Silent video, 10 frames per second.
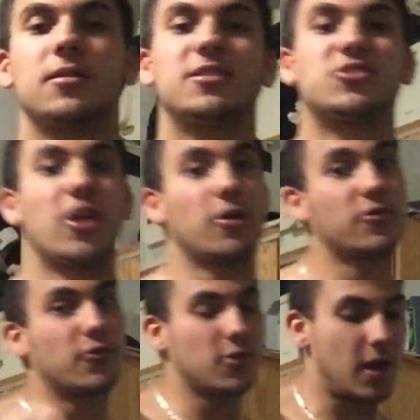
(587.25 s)
this channel
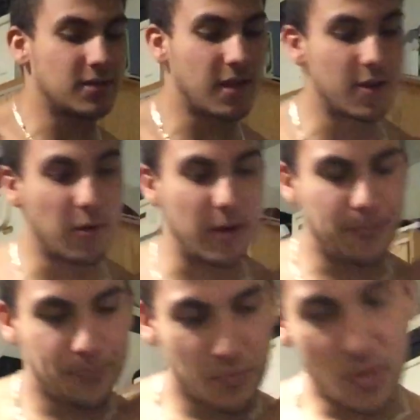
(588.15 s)
is for you guys. Anyway,
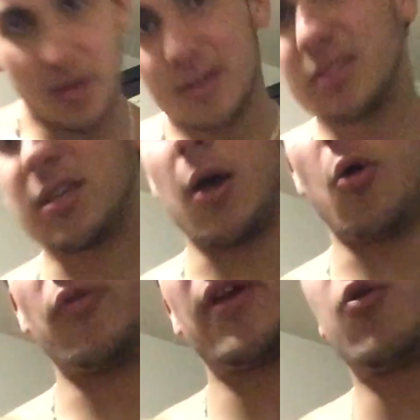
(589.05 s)

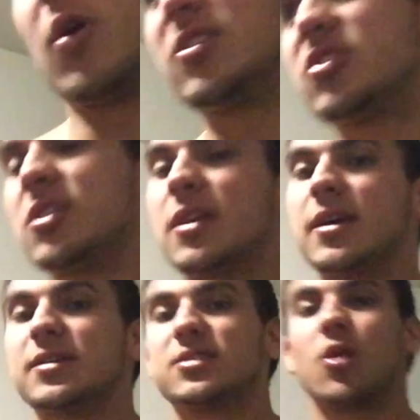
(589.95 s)
so the question
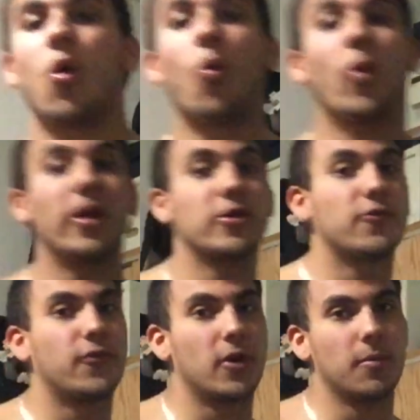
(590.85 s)
is, where are you
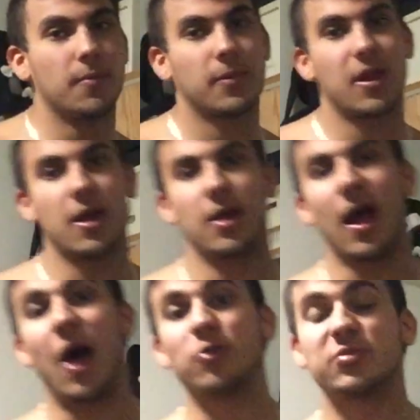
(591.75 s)
from? Okay,
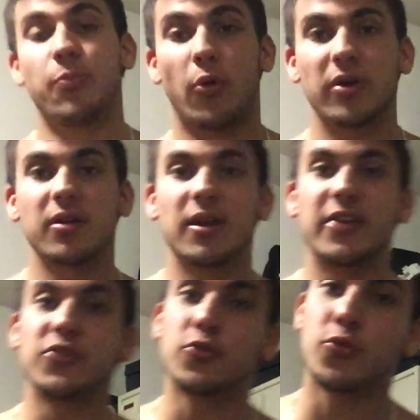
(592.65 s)
I was born
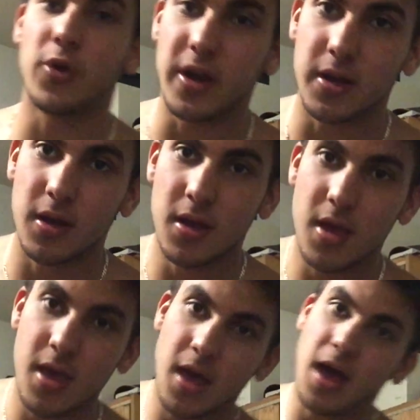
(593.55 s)
in Ukraine.
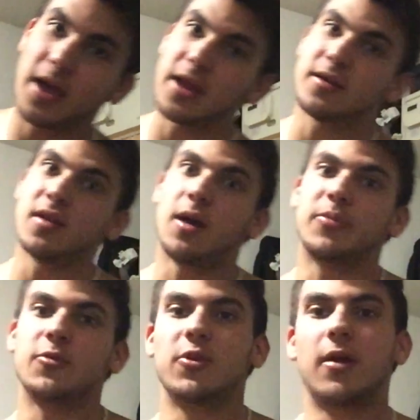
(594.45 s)
I got
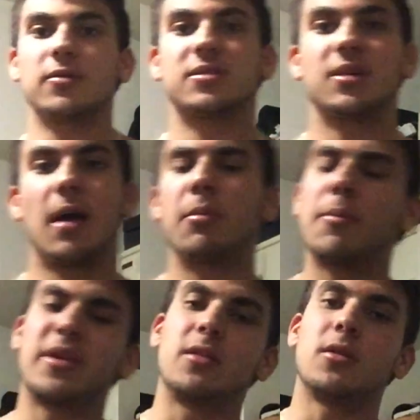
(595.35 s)
adopted when I was, I'm
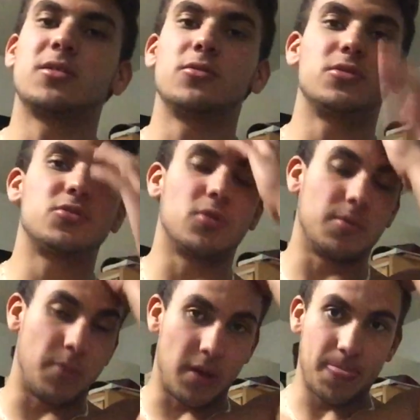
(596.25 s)
gonna make the long story
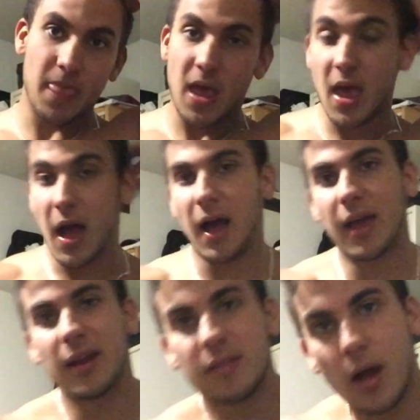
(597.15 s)
short, but I
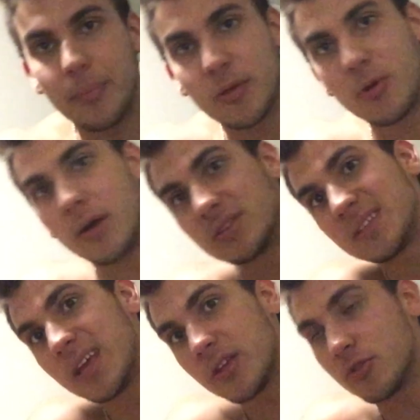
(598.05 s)
got adopted when I was
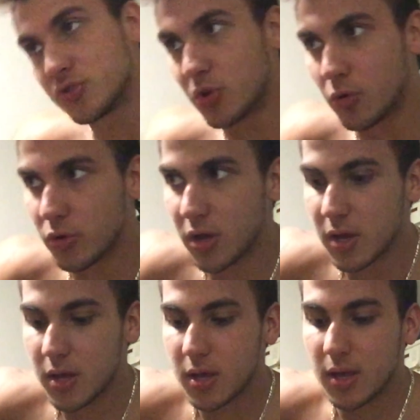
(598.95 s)
10 years old,
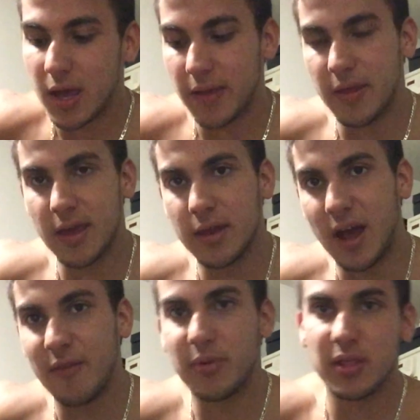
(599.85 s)
and then
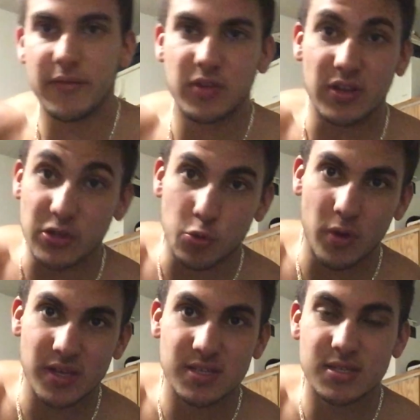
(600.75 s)
I've been living in the
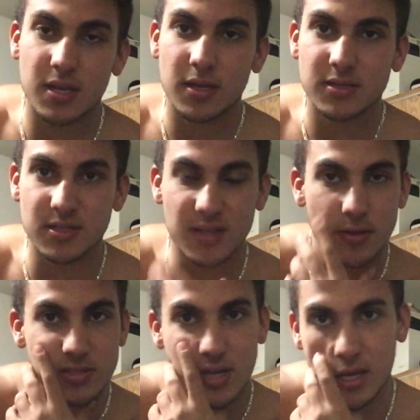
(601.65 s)
US since I
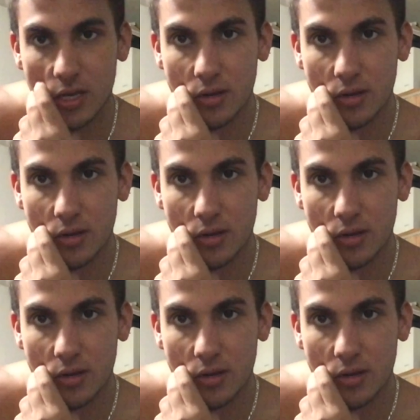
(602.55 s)
was 10.